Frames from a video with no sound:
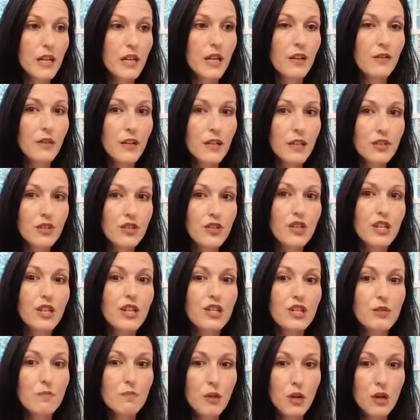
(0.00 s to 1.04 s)
If He can
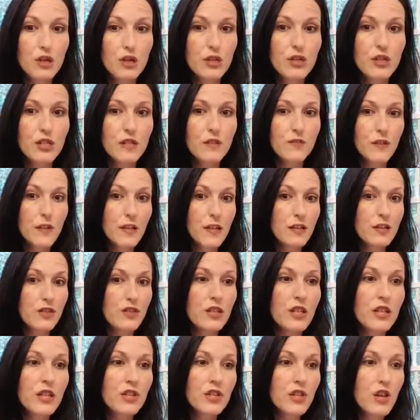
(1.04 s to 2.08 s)
change a person, if He can
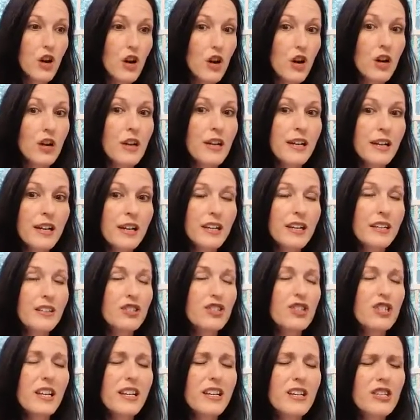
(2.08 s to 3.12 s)
change a heart, He can
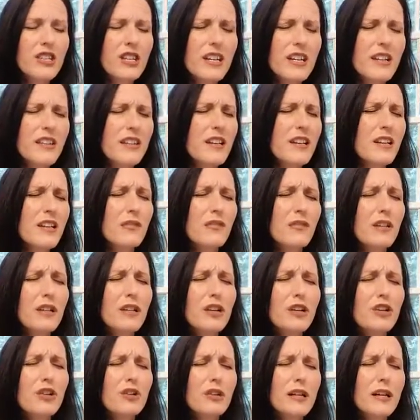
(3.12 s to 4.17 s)
change anything. If He
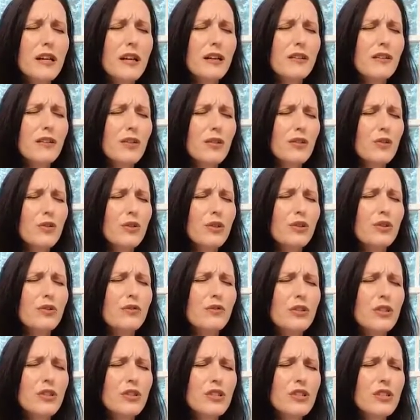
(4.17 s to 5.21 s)
can create the whole
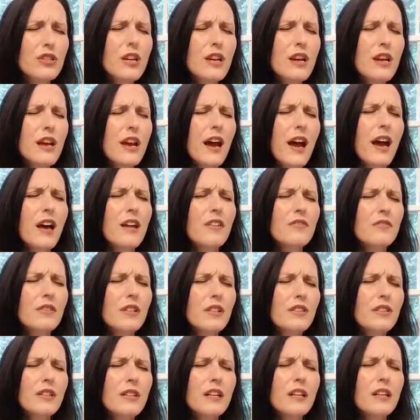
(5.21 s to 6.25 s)
universe, out of
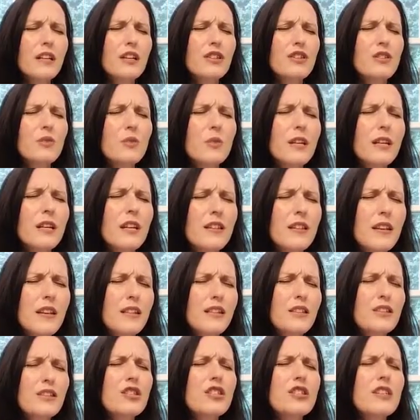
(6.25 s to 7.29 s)
nothing. He can do anything.
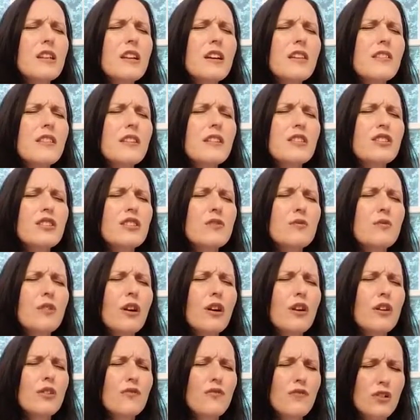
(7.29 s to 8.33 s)
There's nothing too
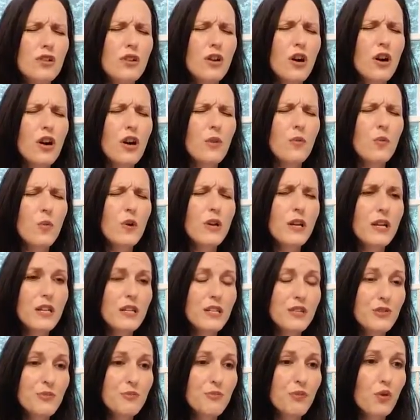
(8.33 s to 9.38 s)
hard for God. What He
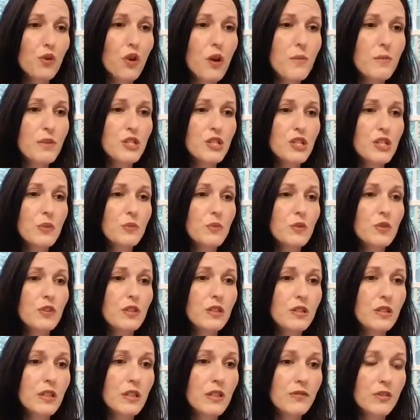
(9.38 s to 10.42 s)
has promised, He will
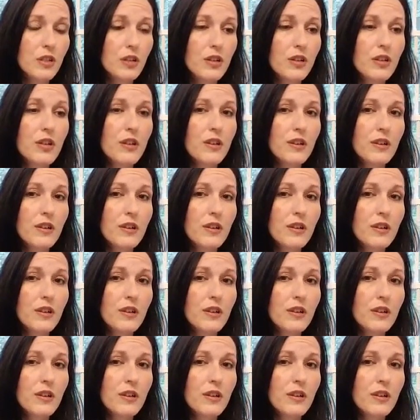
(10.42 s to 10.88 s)
deliver.